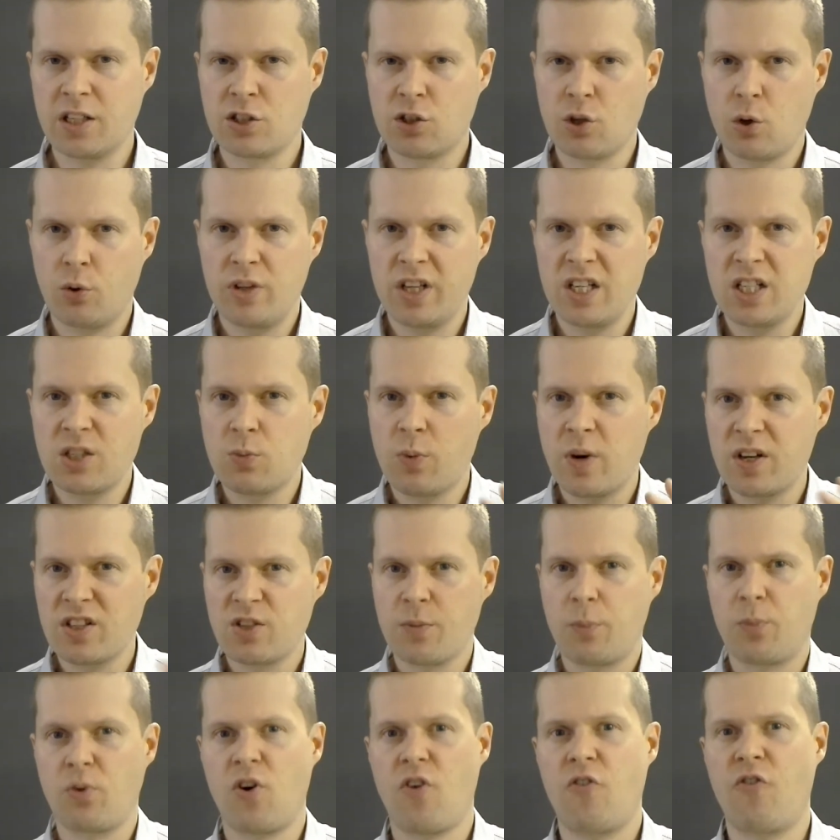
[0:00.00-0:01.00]
So this was
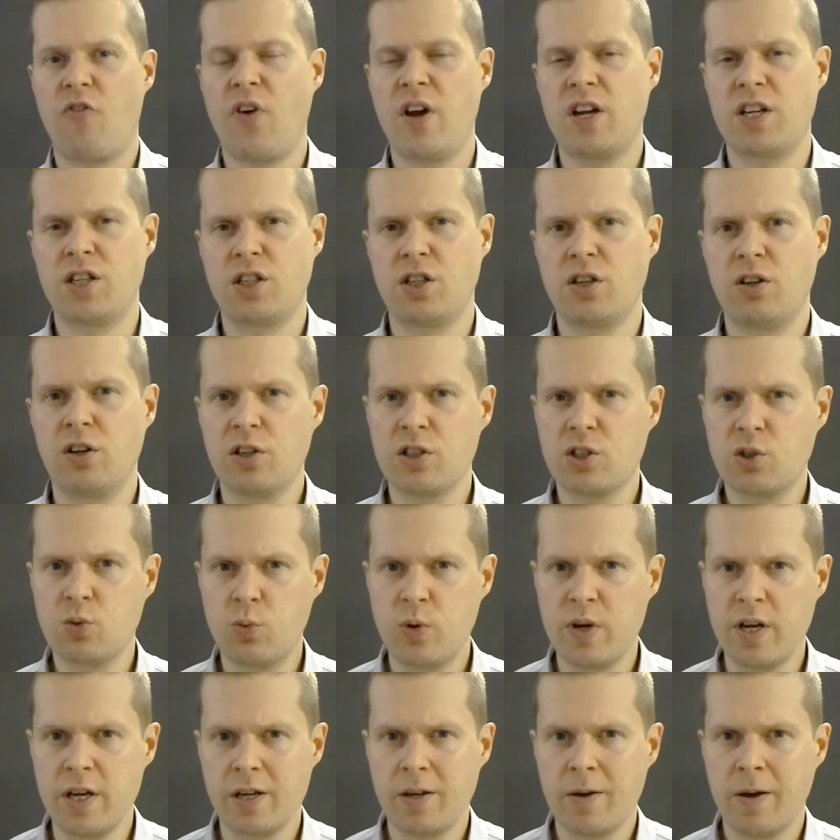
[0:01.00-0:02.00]
a professional's
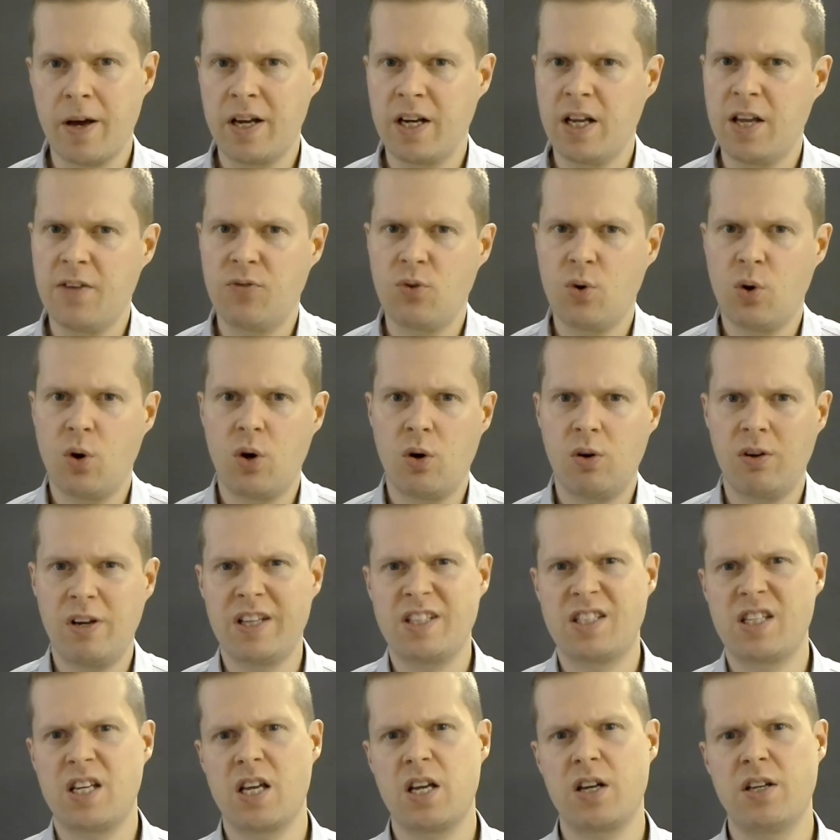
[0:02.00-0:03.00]
week, and if you're,
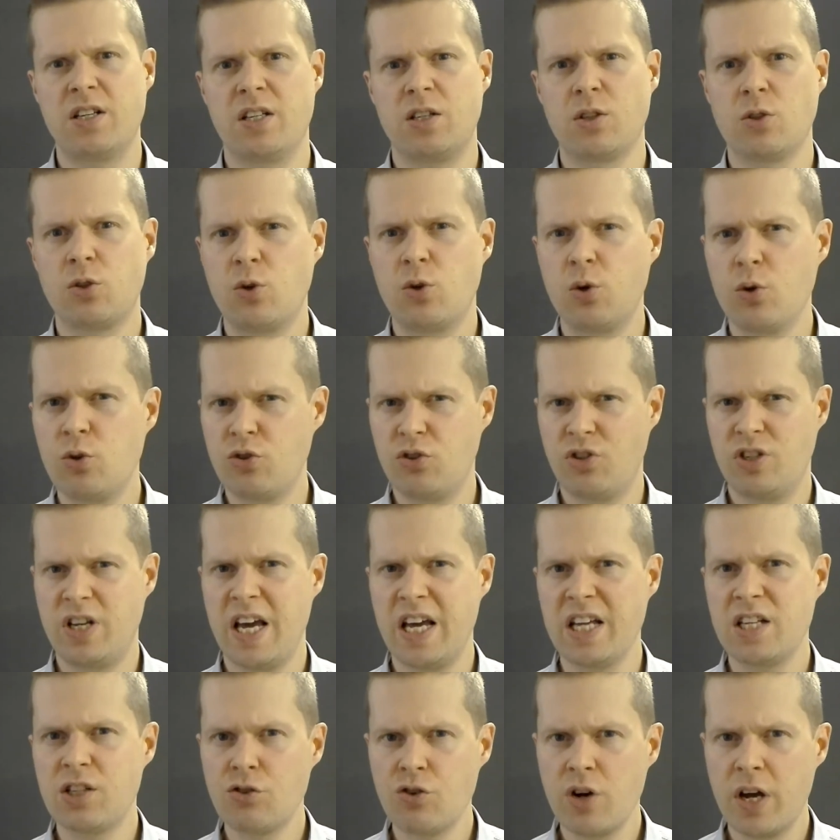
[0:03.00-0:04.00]
let's say, a good
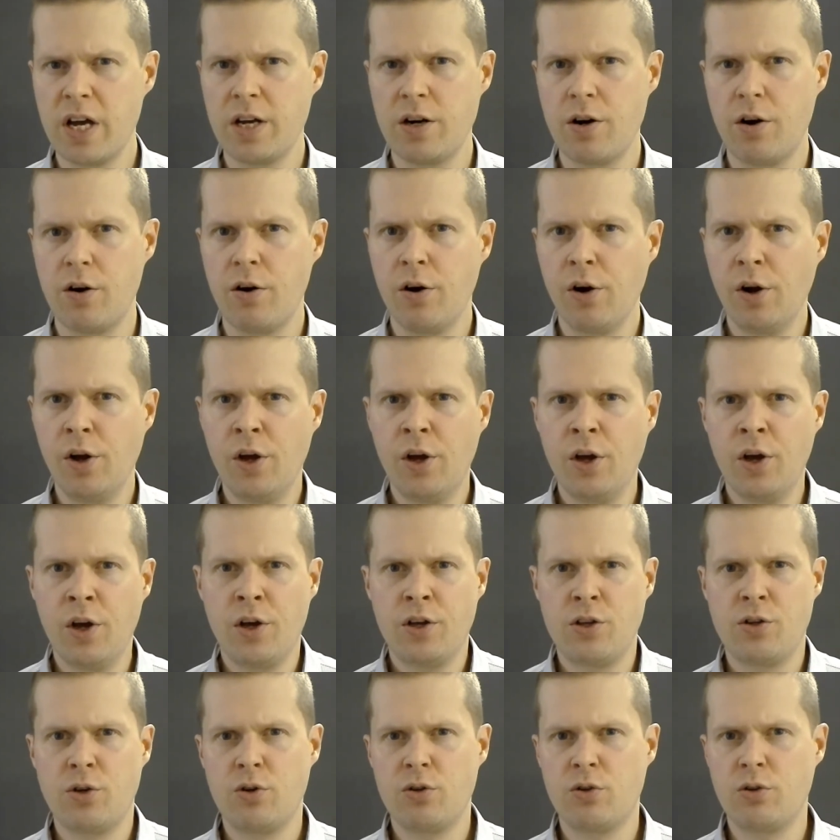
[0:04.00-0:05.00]
day trader,
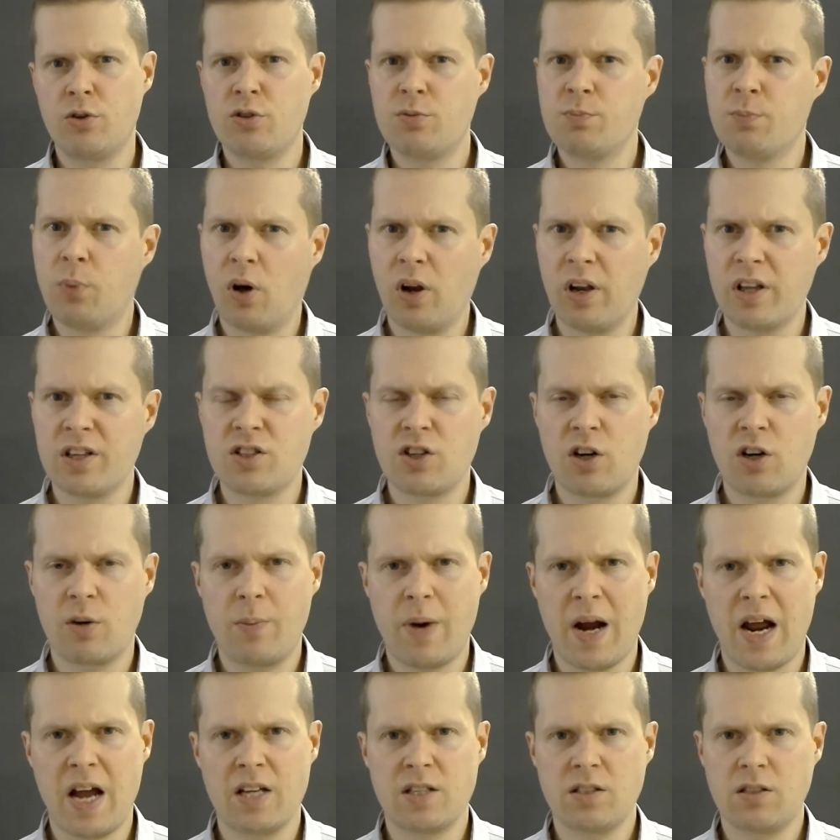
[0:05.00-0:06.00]
you use Bollinger
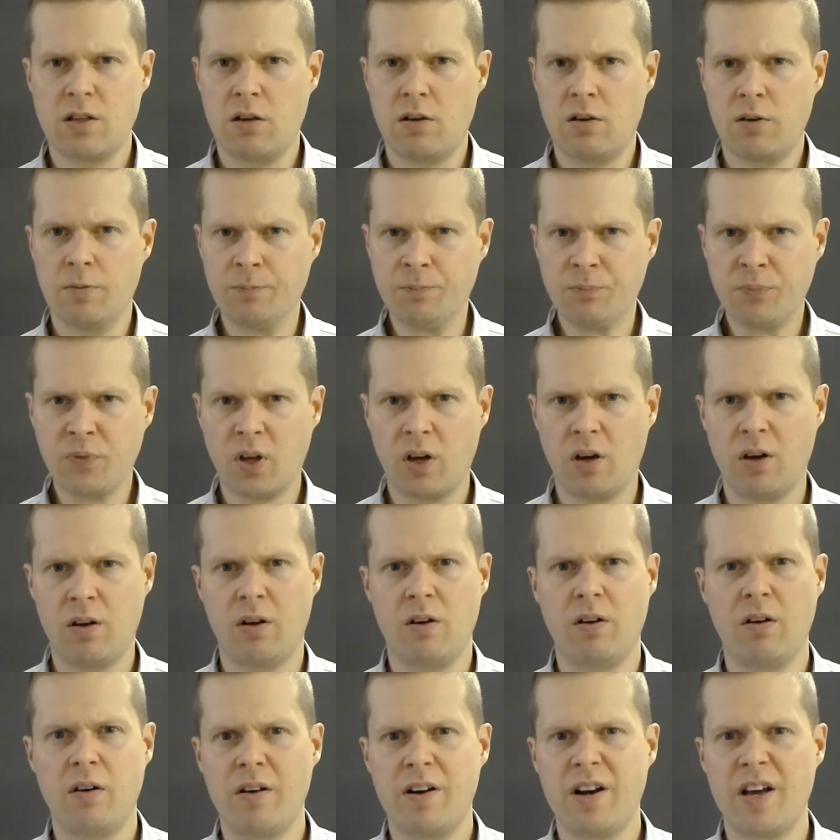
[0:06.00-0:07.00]
Bands on
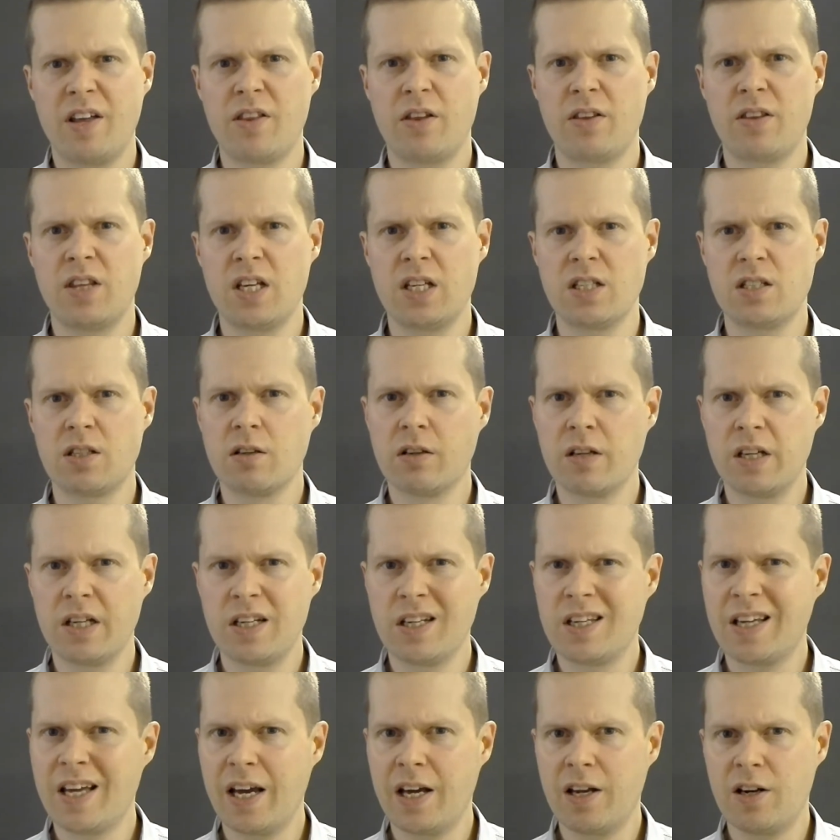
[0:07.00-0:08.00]
another these
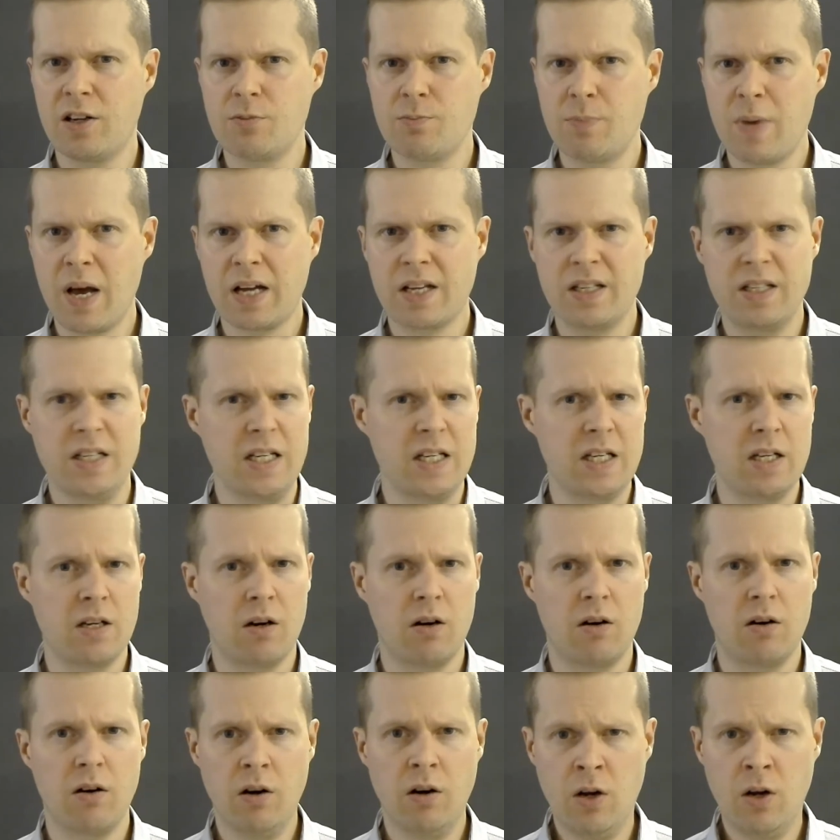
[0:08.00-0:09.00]
indicators, MACD
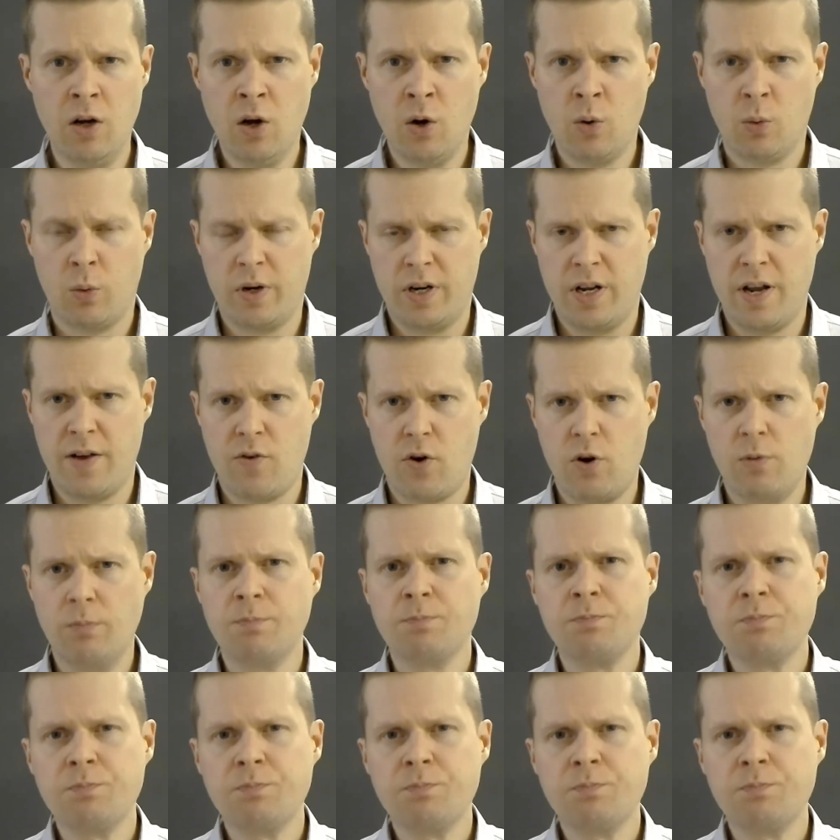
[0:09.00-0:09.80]
or whatever,